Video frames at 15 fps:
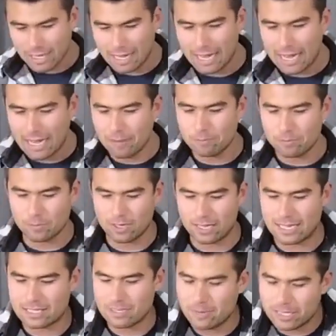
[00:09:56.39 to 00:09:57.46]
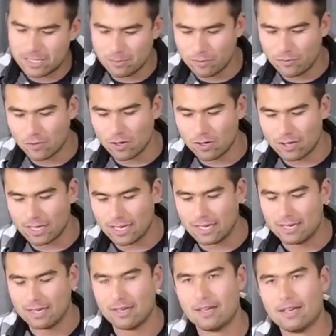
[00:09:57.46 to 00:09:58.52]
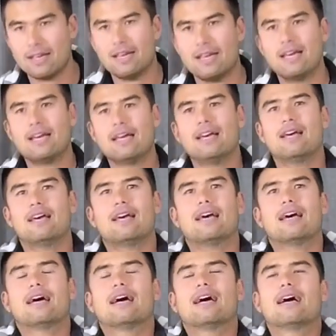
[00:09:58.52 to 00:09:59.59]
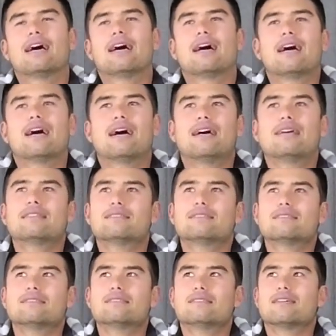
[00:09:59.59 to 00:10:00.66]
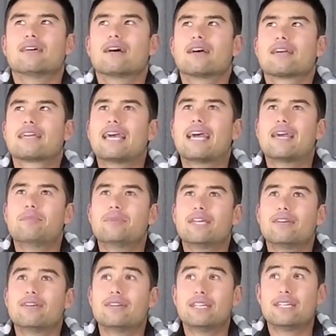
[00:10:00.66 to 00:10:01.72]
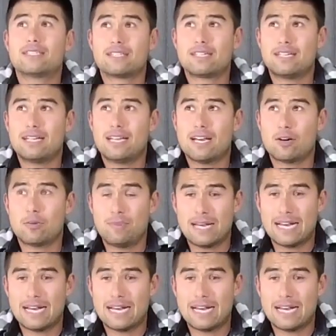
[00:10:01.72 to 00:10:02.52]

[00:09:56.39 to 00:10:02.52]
Well, I guess I mentioned before that I came here initially to help